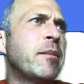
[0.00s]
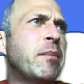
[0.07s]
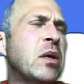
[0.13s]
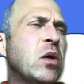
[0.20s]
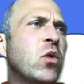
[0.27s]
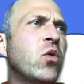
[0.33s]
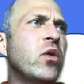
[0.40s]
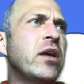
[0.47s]

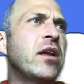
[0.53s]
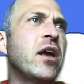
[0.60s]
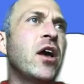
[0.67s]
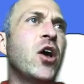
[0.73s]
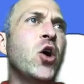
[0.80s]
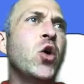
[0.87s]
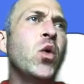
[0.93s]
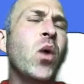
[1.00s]
Bitcoin?
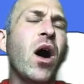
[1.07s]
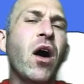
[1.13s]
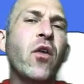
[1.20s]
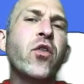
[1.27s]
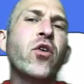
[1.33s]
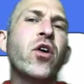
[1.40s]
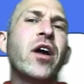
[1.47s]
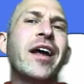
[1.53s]
Who
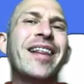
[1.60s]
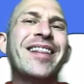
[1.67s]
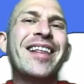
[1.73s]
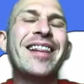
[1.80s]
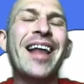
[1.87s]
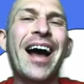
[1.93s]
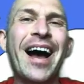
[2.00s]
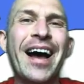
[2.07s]
other than
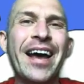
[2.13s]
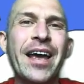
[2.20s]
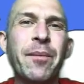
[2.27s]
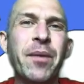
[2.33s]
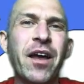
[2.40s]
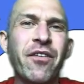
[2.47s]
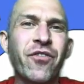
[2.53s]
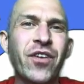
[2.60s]
the
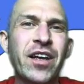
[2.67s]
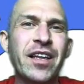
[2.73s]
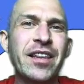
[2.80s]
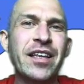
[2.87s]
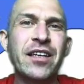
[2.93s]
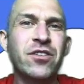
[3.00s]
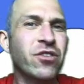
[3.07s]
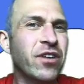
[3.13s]
IMF,
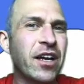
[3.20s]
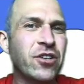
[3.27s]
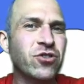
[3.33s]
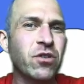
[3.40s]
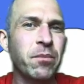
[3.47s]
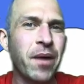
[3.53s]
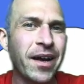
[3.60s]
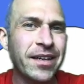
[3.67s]
the
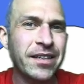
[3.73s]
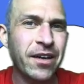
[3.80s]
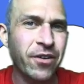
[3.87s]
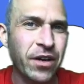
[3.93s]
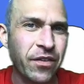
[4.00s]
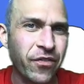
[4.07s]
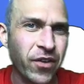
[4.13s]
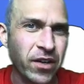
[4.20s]
International
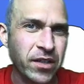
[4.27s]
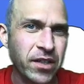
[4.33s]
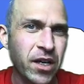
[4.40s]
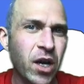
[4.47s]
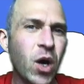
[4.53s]
Monetary Fund?